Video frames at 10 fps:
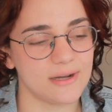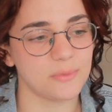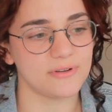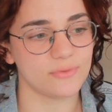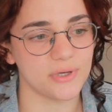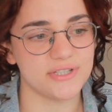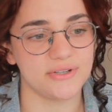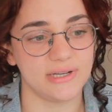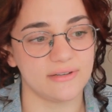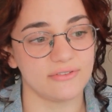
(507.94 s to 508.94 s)
number of words you
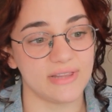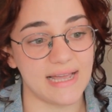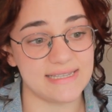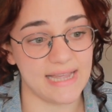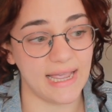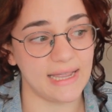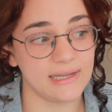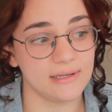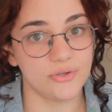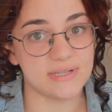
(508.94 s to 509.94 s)
needed for that
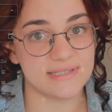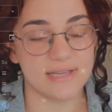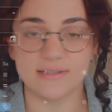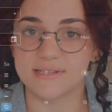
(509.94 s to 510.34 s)
day, you can set the